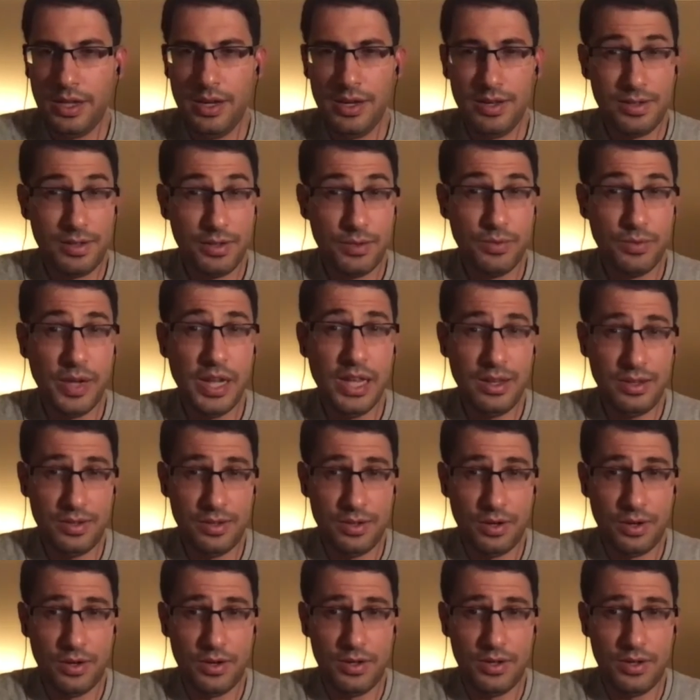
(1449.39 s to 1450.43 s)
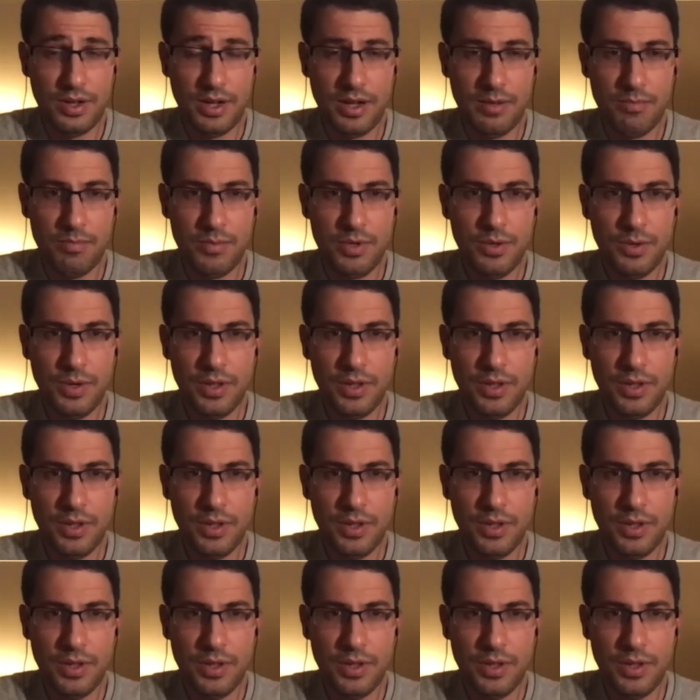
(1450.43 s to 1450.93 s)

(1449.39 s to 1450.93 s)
it's a late start time too.